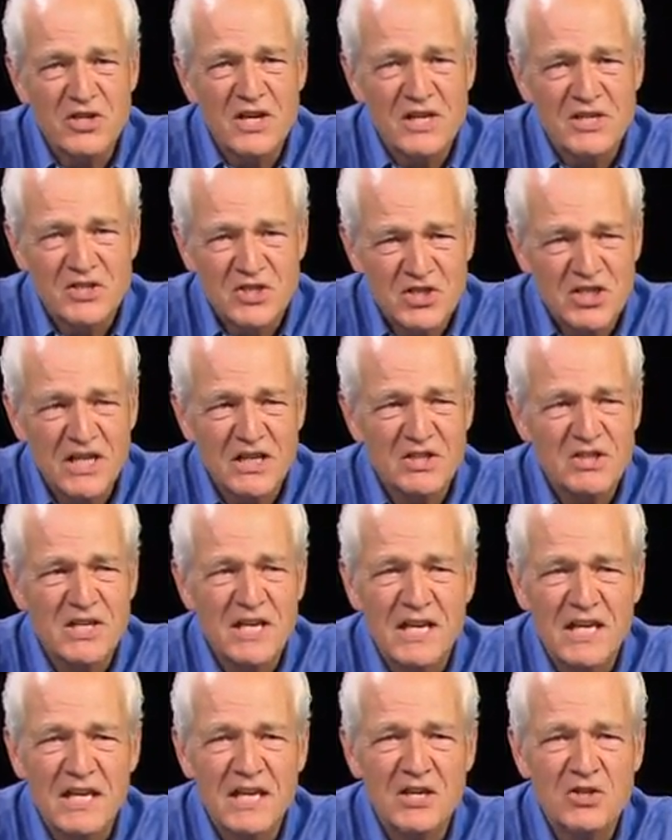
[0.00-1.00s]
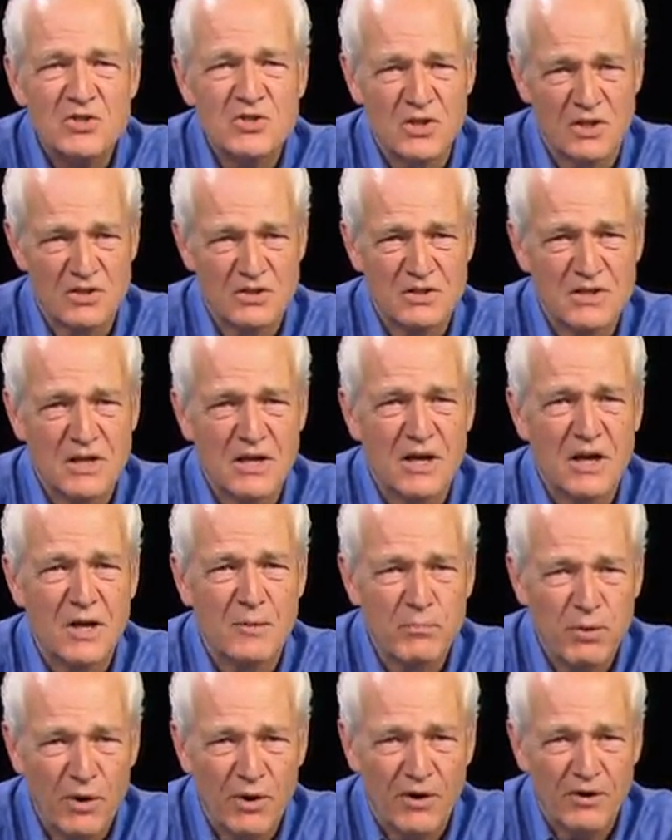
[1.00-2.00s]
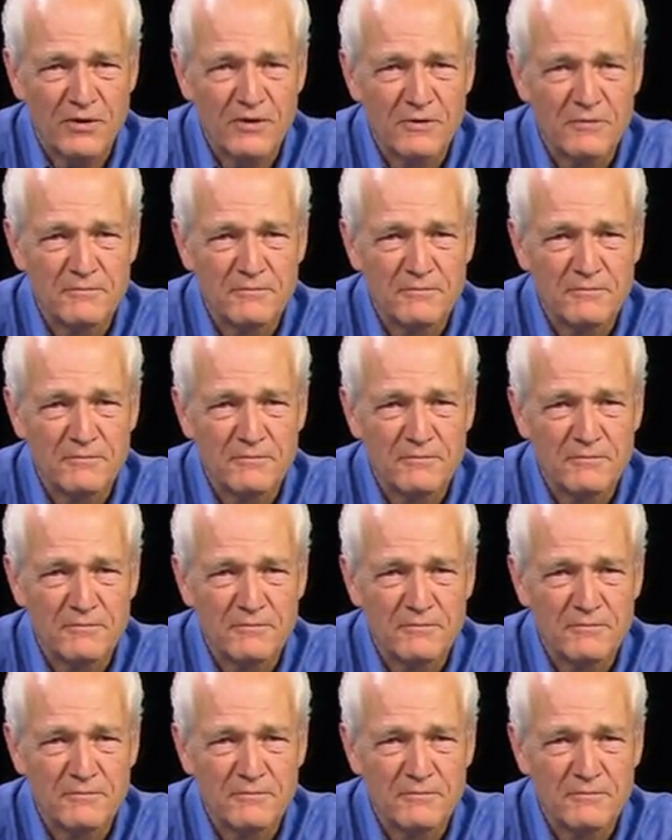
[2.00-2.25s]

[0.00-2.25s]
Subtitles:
6 inches apart.